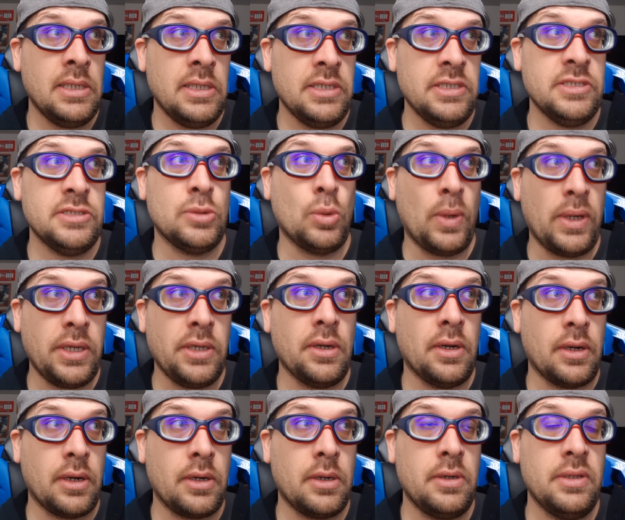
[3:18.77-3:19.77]
is way
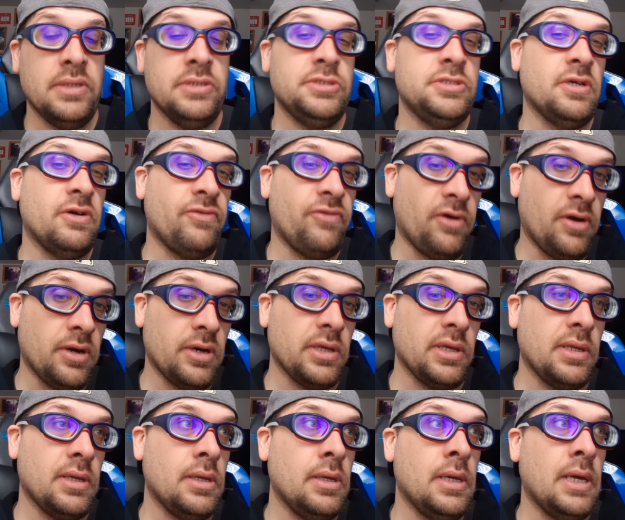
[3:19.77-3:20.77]
younger than Jeff
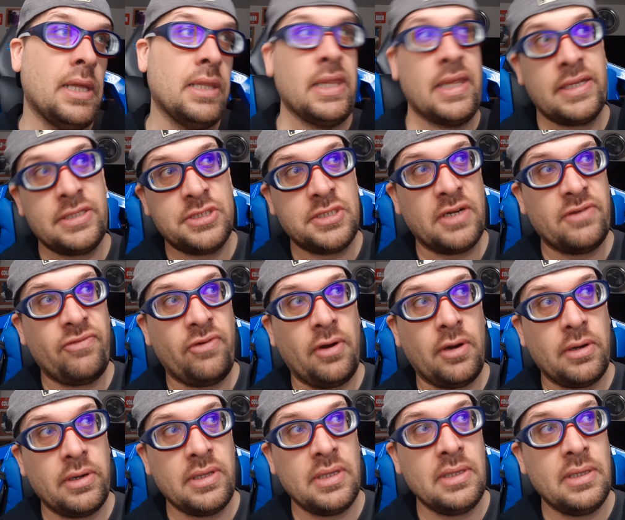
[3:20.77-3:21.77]
Hardy. I like Jeff
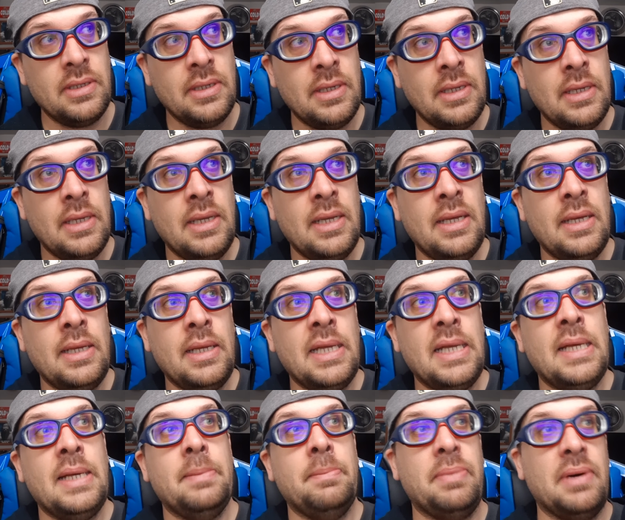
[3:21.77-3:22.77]
Hardy,
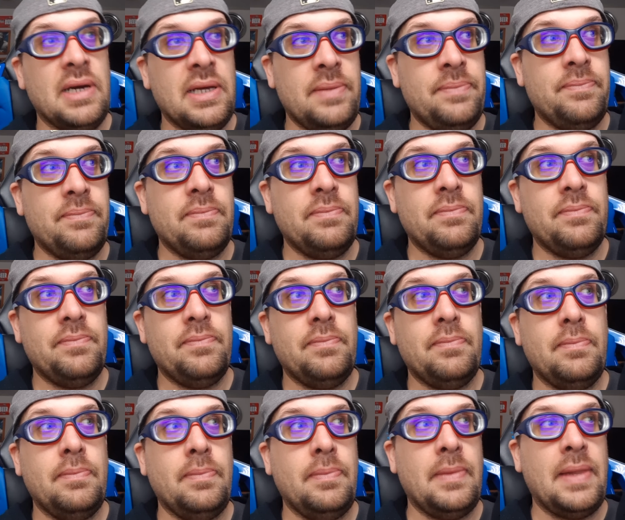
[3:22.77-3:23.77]
but
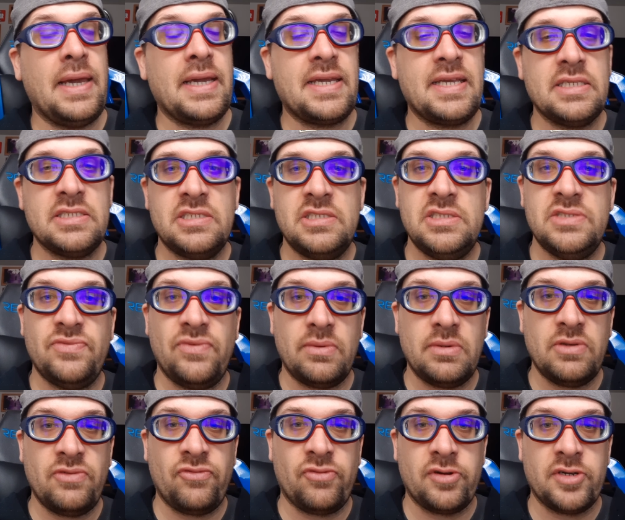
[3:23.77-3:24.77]
I guess he's
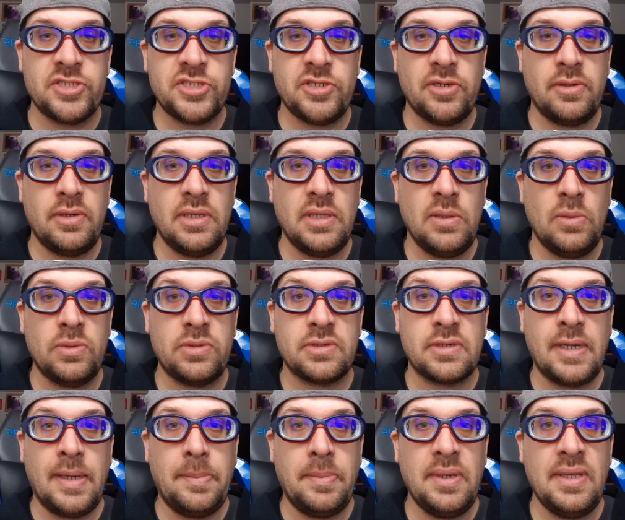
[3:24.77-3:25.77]
very frustrating with the
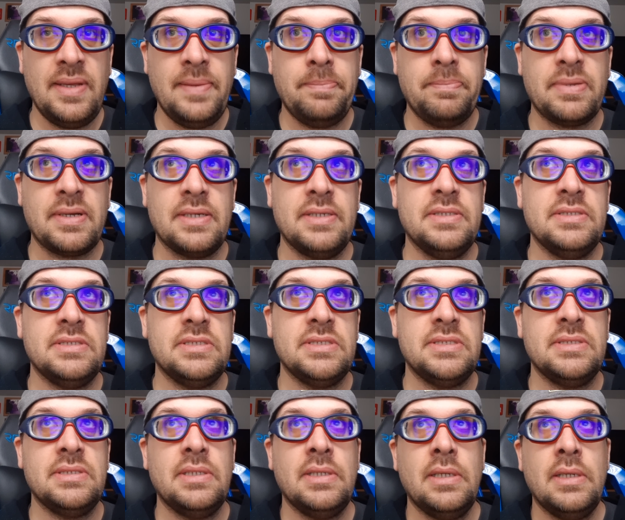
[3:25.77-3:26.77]
company
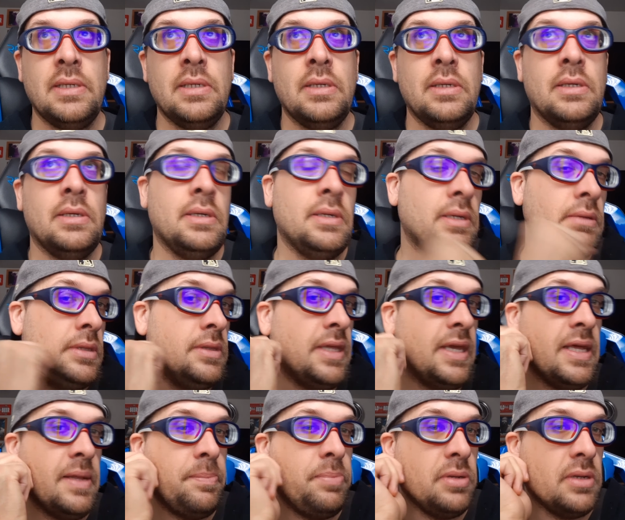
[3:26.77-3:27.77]
because
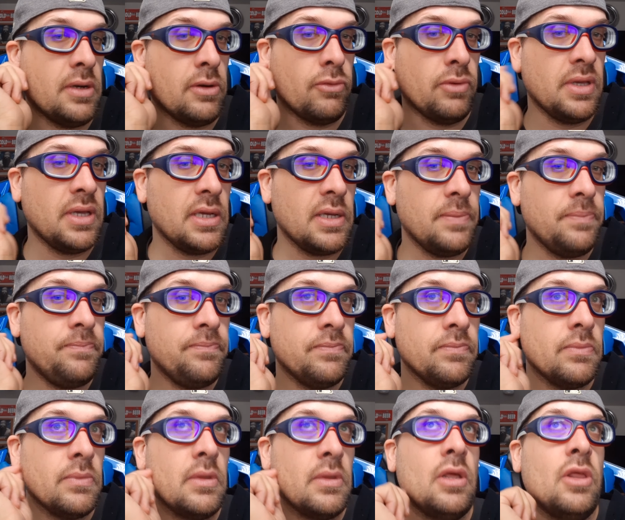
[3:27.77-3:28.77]
they had put a ring
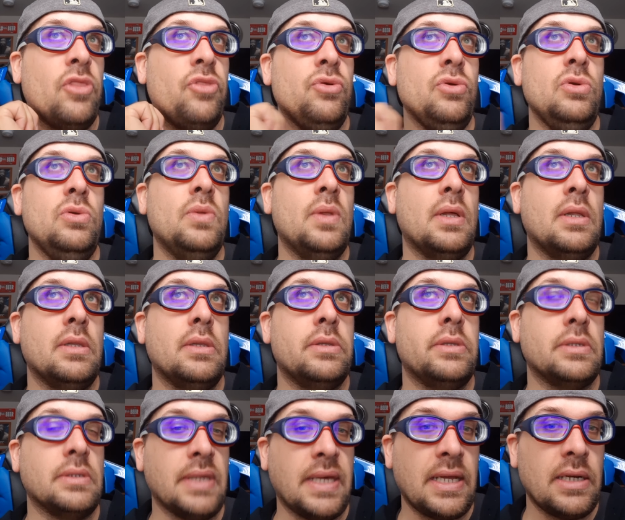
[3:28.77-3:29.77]
through the,
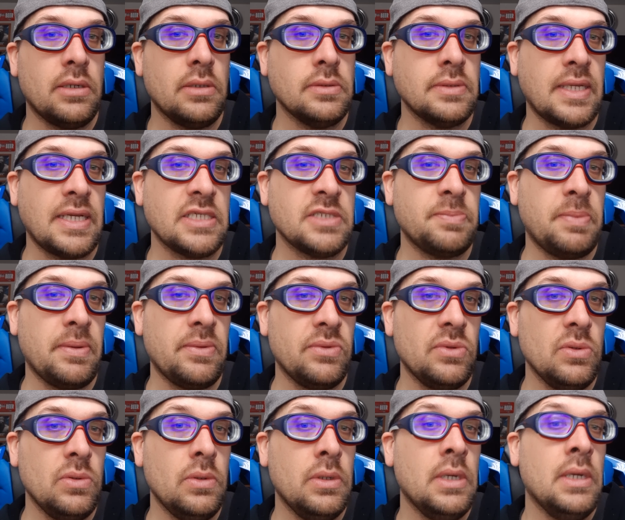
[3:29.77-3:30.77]
the ladder last
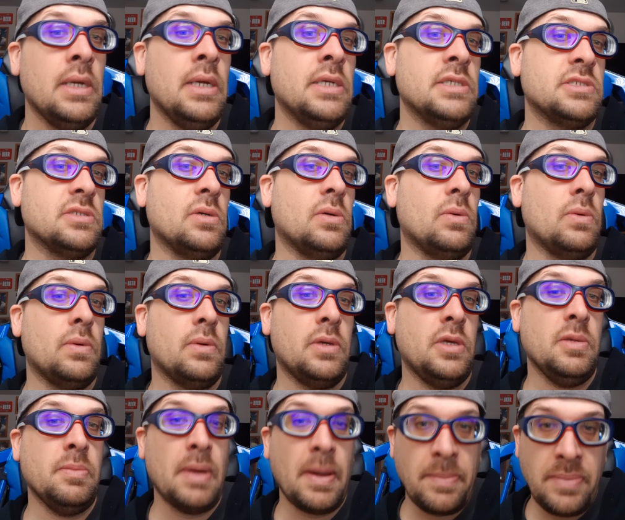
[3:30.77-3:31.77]
period. So
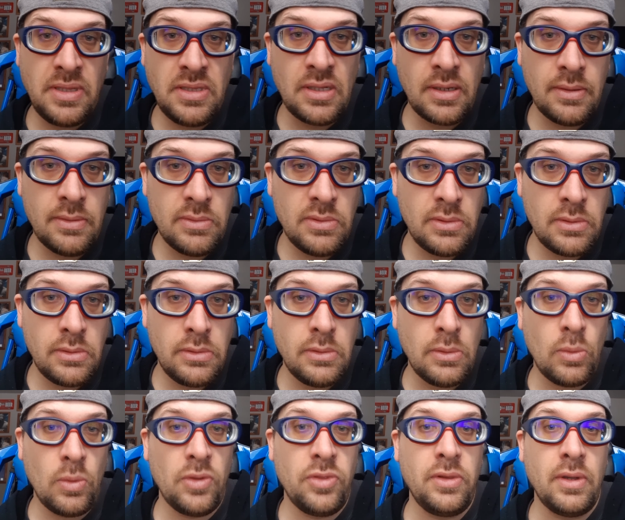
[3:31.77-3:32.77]
he might be done
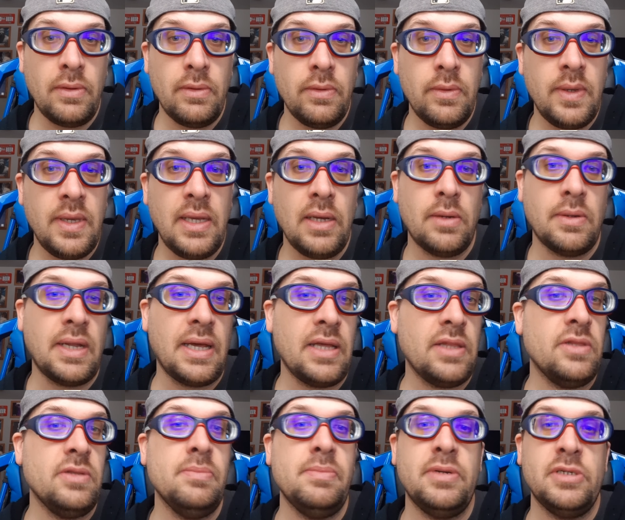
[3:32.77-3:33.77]
with WWE or
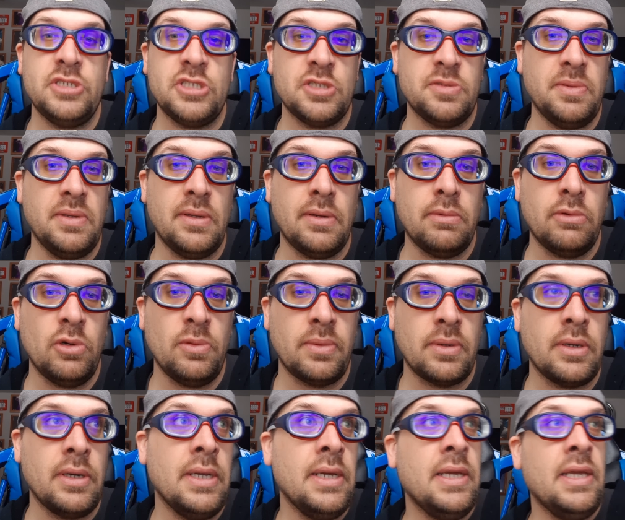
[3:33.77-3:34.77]
not. It might just be a
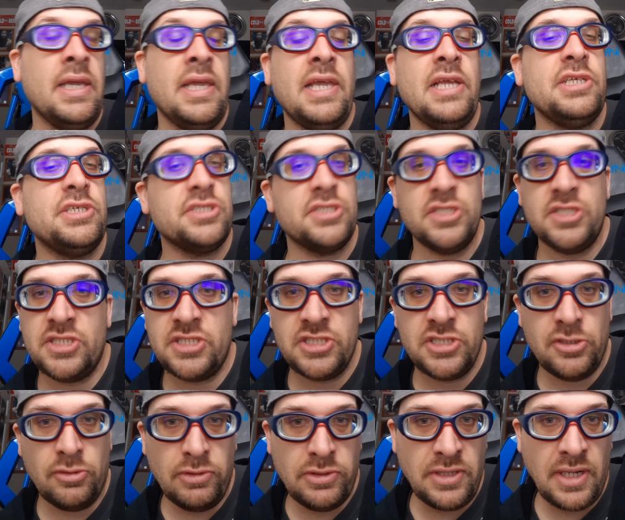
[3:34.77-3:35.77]
rumor. He should
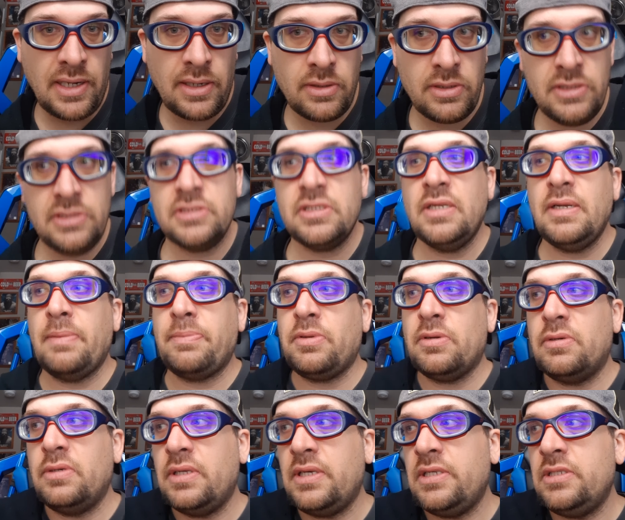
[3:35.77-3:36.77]
just retire. He's getting up
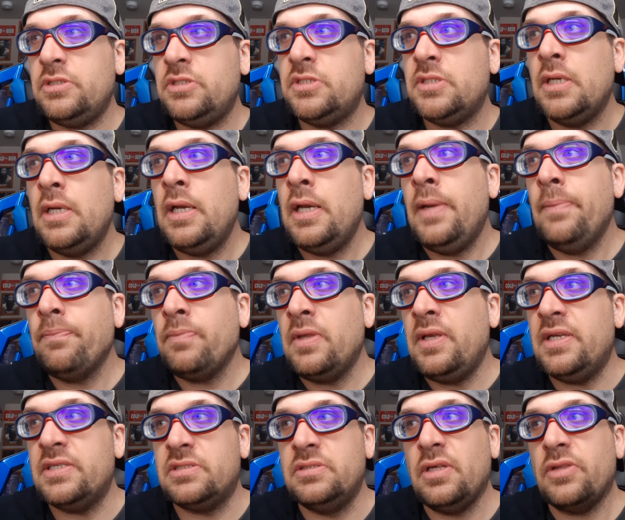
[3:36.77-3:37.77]
there in age.
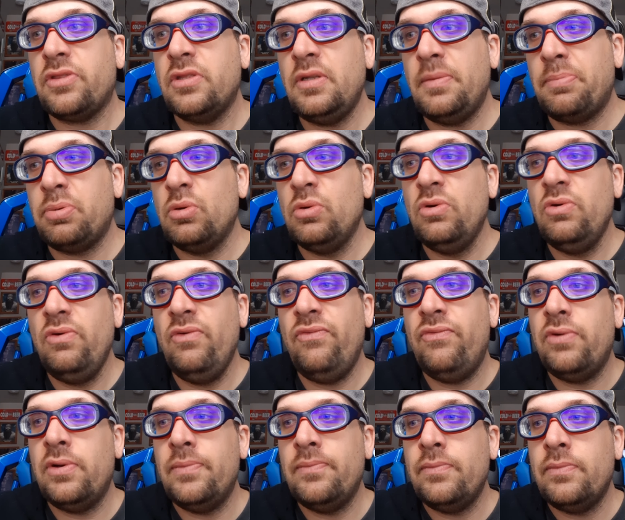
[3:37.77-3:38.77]
He has nothing to prove.